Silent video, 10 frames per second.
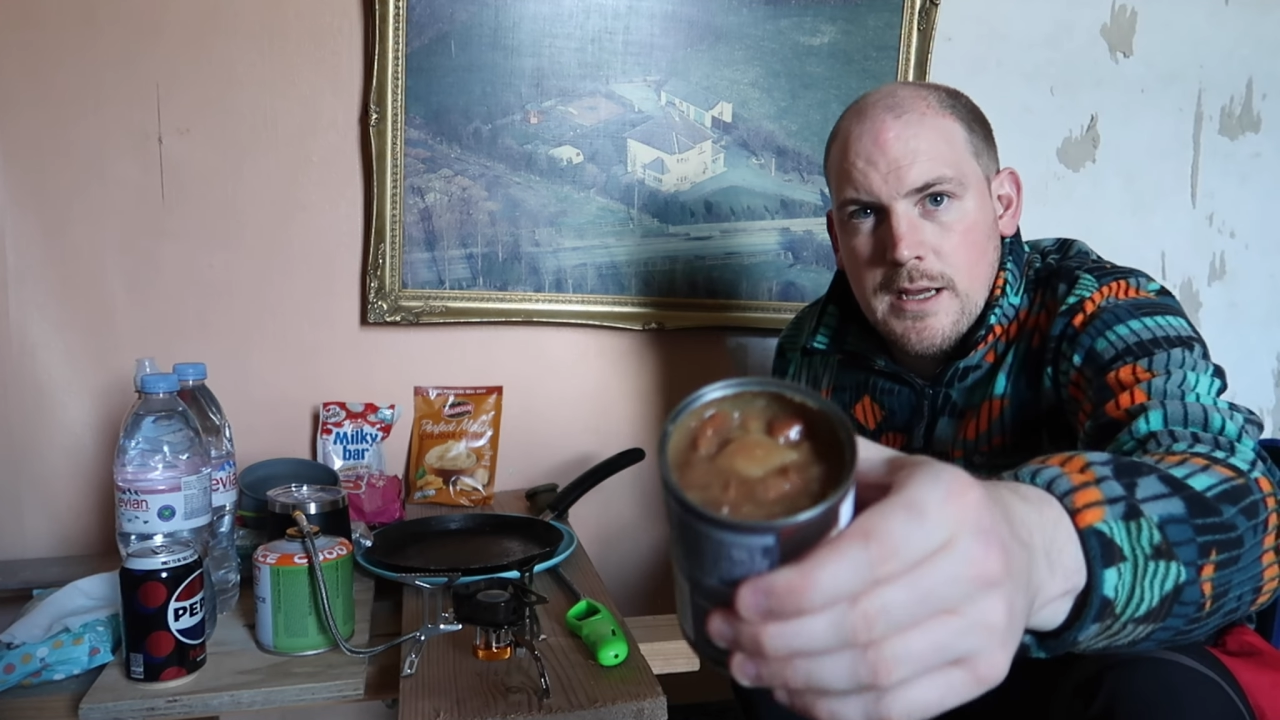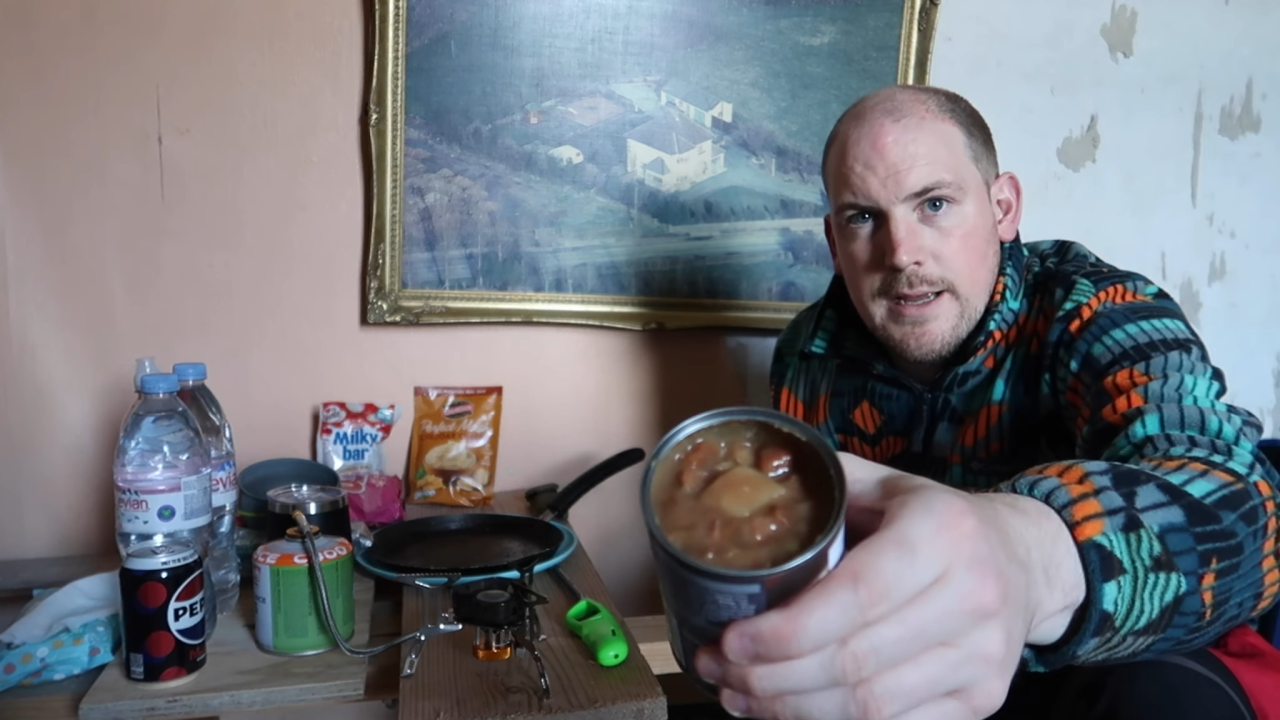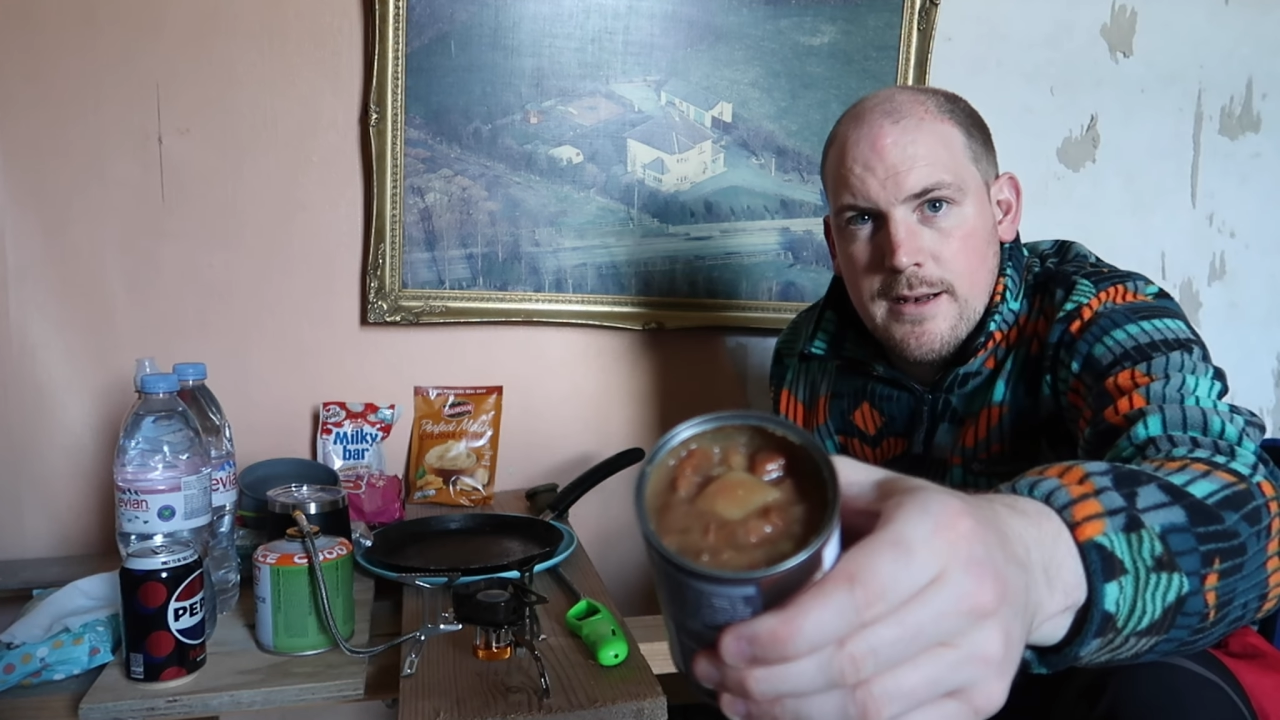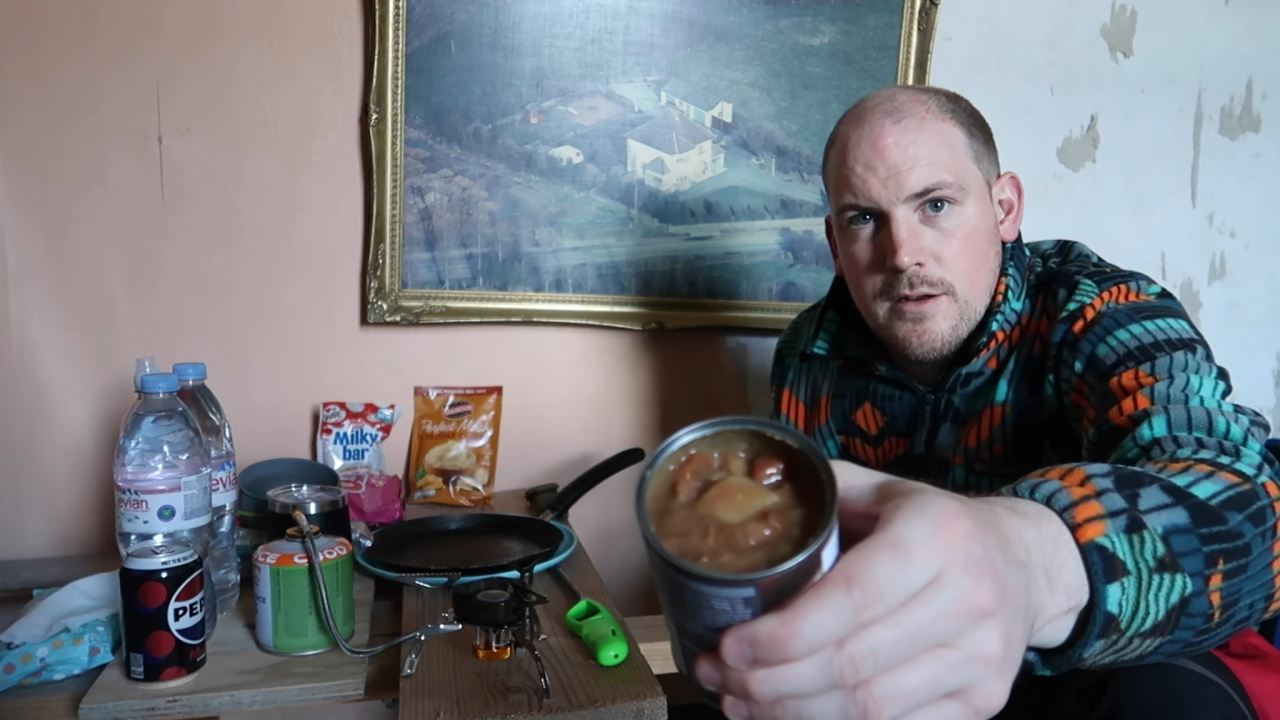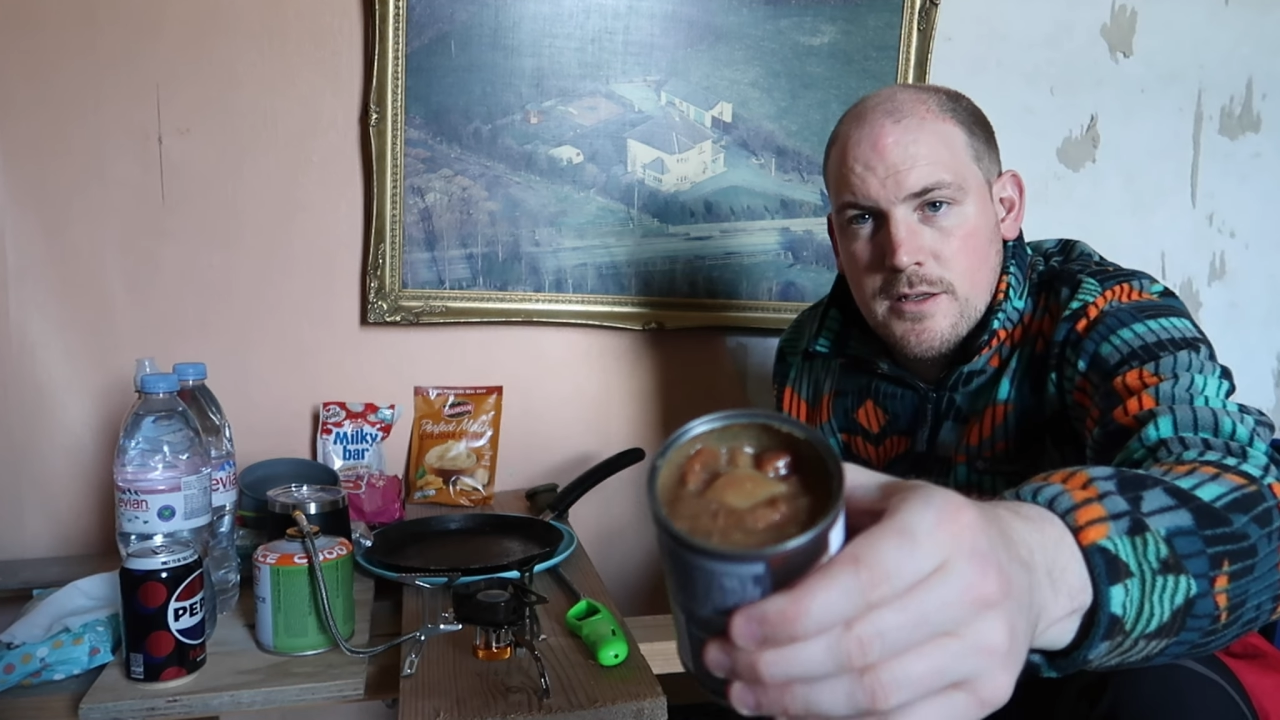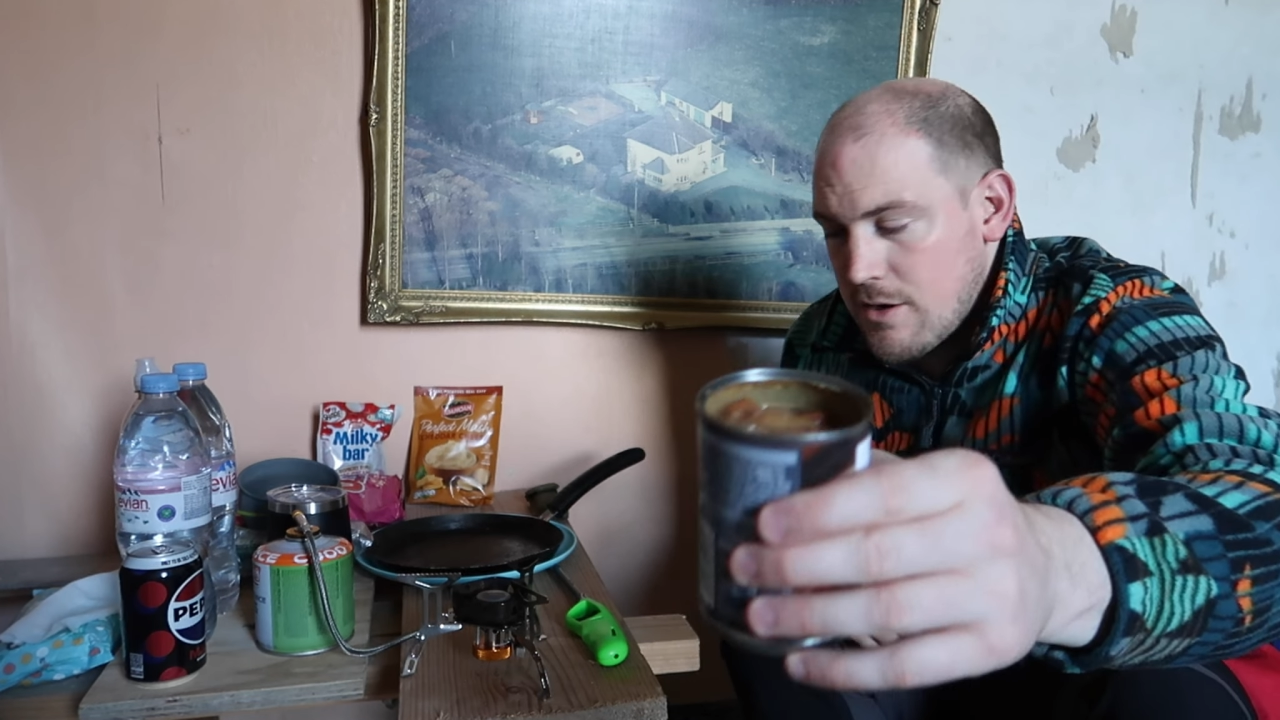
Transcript: it looks